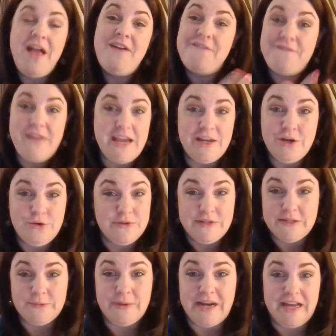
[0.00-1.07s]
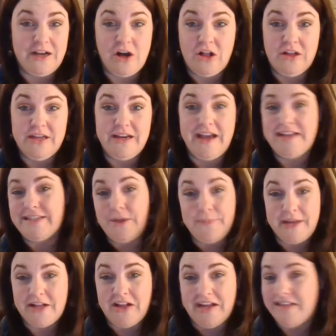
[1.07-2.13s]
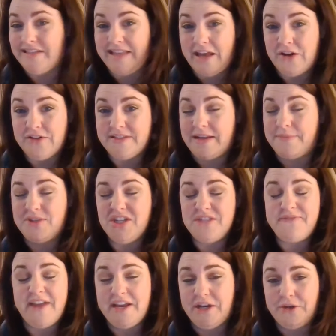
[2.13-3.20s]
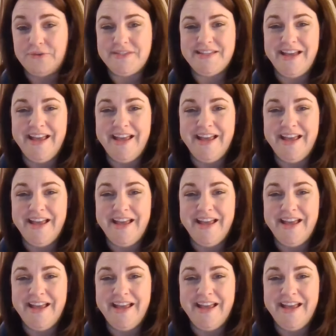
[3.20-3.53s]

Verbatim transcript: Fake news is what I call it. I tell my clients that all the time. It's just fake news.